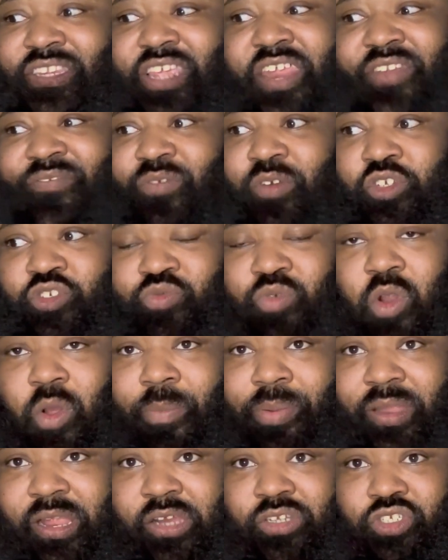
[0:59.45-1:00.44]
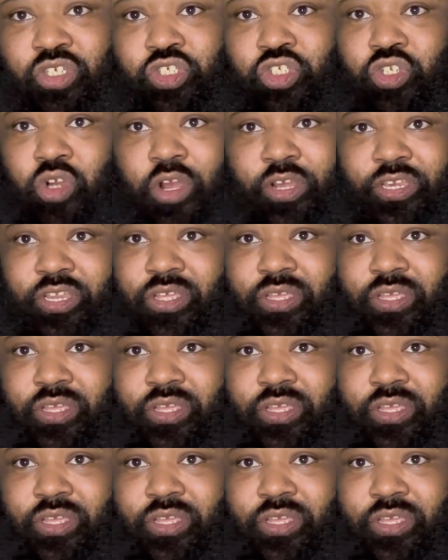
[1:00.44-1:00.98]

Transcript: Denver's role players will start